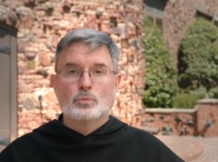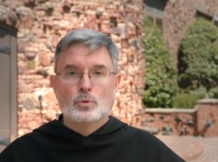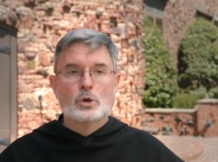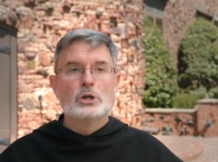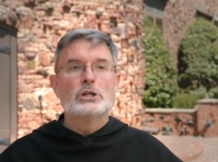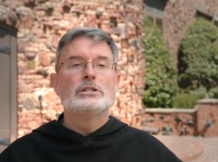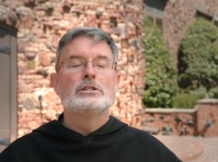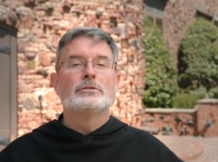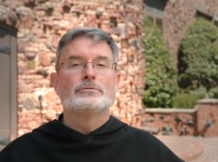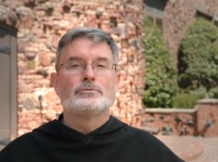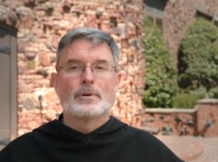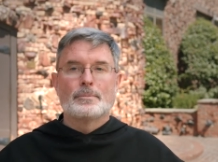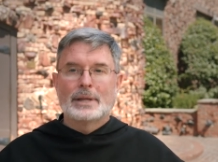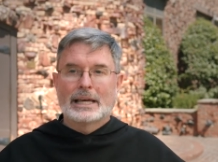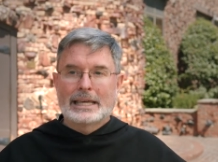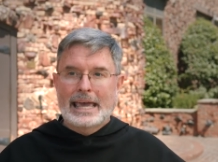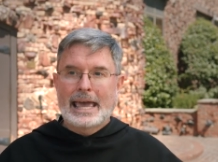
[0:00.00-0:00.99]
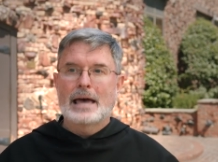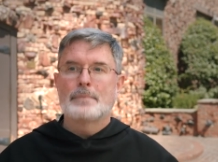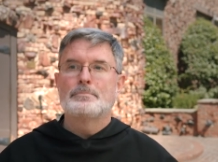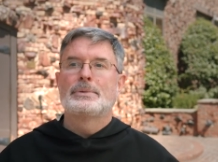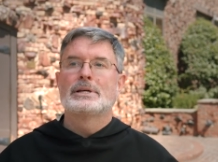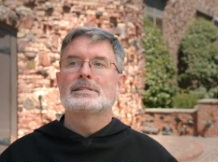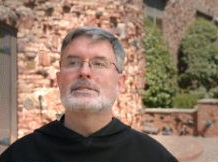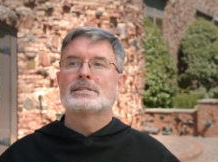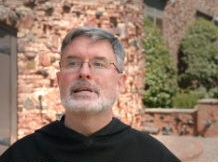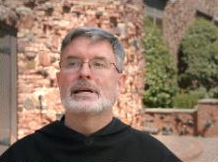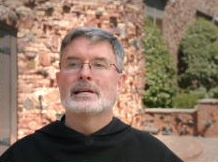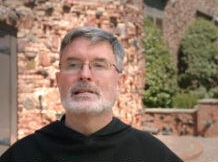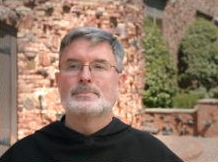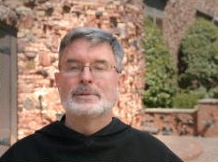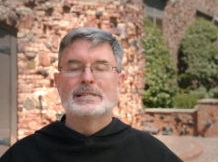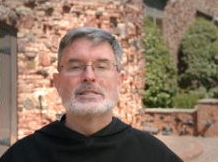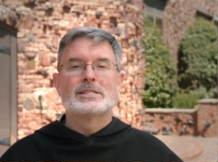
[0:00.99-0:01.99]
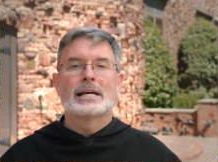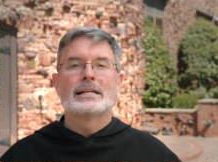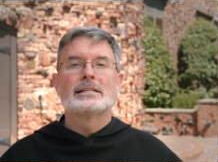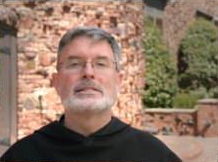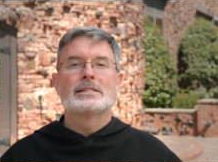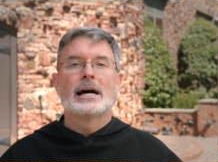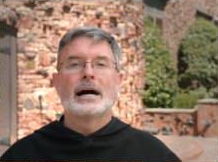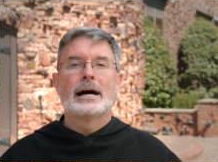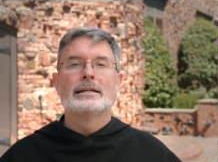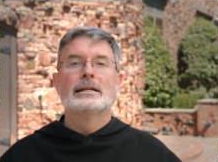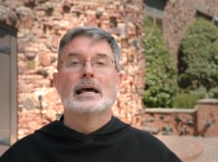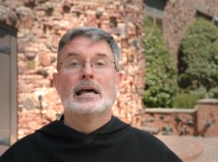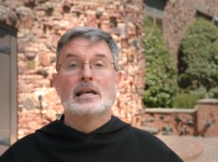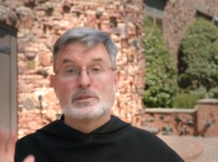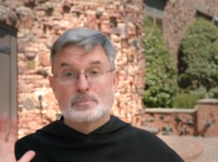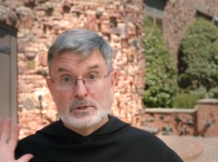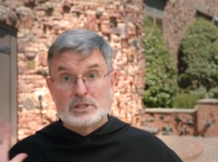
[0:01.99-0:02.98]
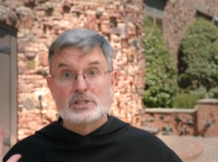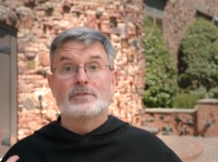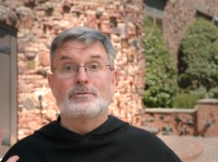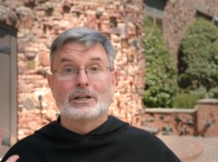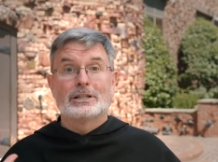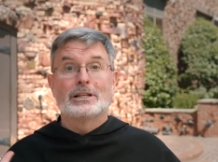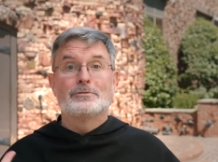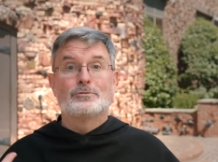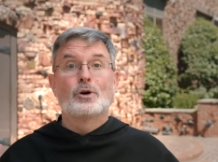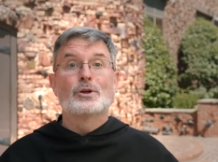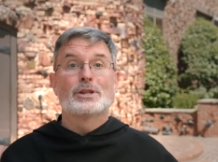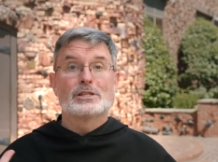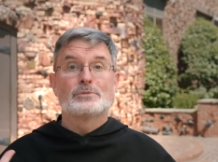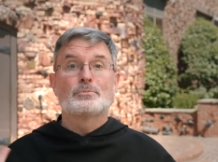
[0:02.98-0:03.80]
wood from the campus that has been set aside specifically for this